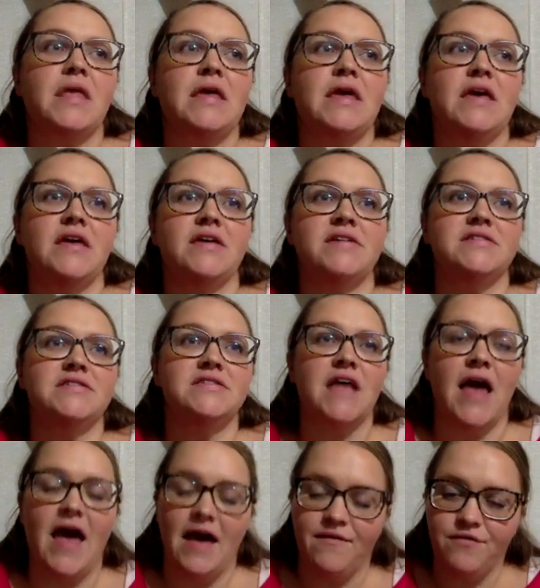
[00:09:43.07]
is
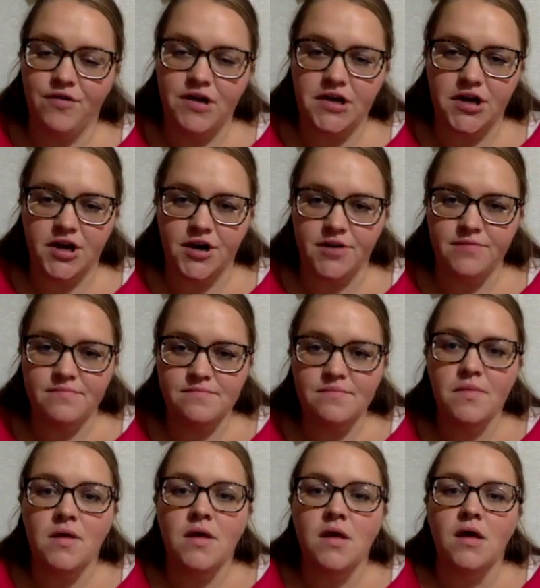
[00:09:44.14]
every year
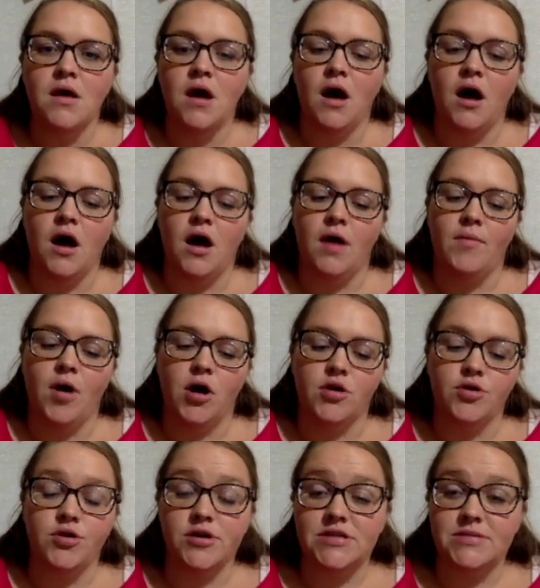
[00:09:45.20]
on
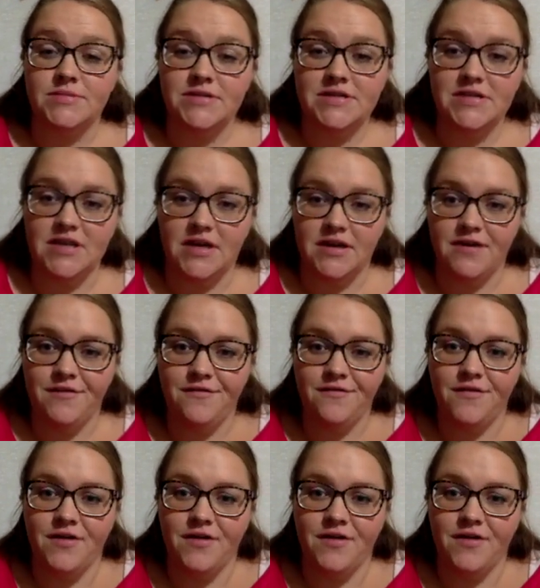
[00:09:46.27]
Christmas Eve,